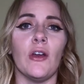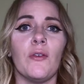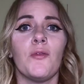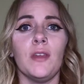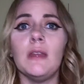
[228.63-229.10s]

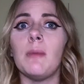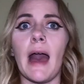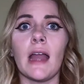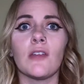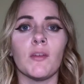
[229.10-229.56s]

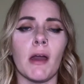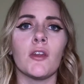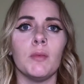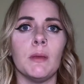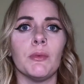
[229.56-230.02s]
feedback from
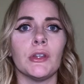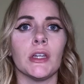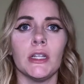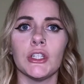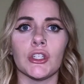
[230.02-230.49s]
other people in your
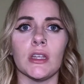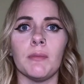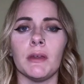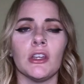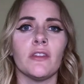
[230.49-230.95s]
industry,
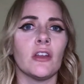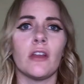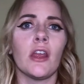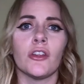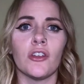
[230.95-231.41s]
but they're
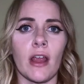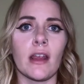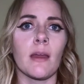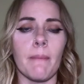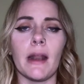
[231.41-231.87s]
not your
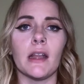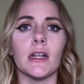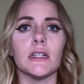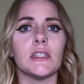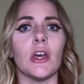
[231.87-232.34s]
direct
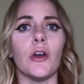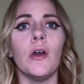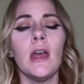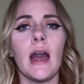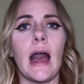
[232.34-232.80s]
competitors.
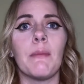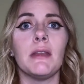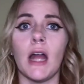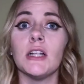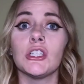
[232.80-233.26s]
So I
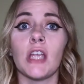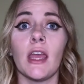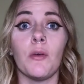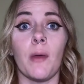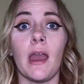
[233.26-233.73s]
would not
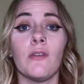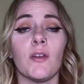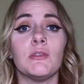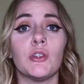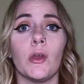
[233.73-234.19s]
shy away
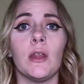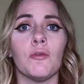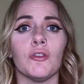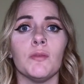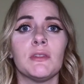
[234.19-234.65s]
from joining
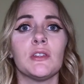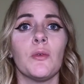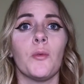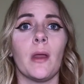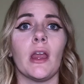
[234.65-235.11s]

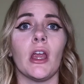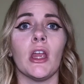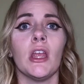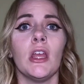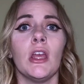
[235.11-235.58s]
groups
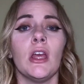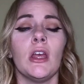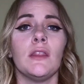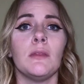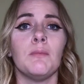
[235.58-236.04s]
where
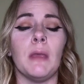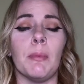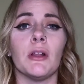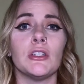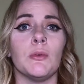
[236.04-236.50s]

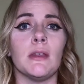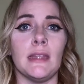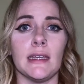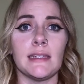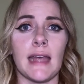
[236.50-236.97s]
people are doing
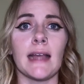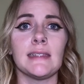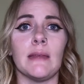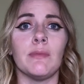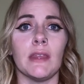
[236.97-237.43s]
the exact
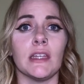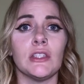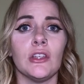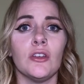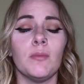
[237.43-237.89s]
same thing
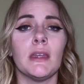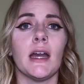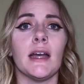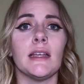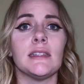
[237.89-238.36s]
as you,
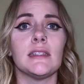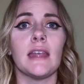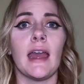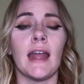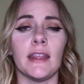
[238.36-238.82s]

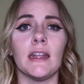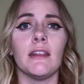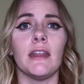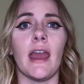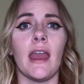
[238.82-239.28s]
because at the end
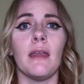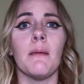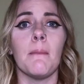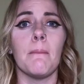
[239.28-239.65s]
of the day,